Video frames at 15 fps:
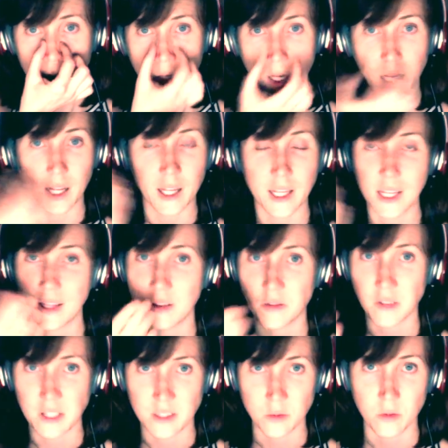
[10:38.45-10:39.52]
I got hit in the
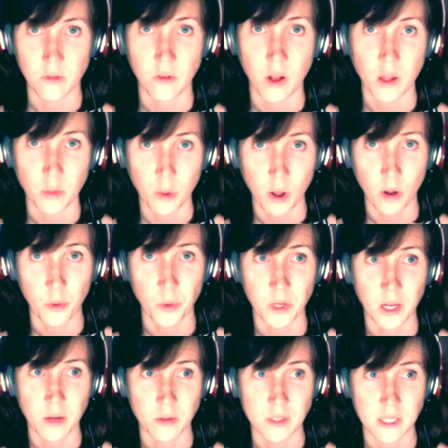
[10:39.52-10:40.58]
face with a volleyball when
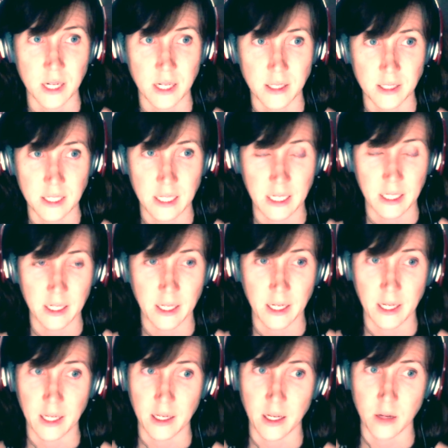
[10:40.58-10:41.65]
I was nineteen
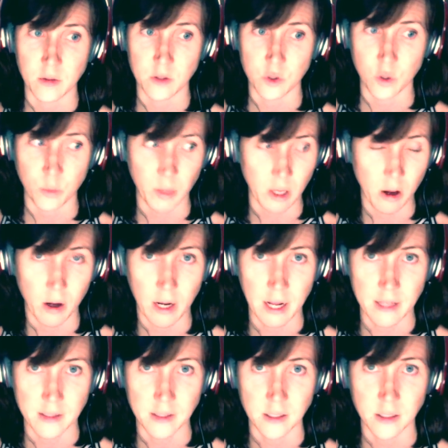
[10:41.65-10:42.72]
and I was tripping on
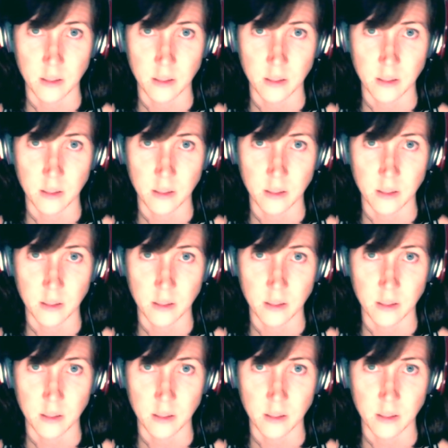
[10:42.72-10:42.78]
acid.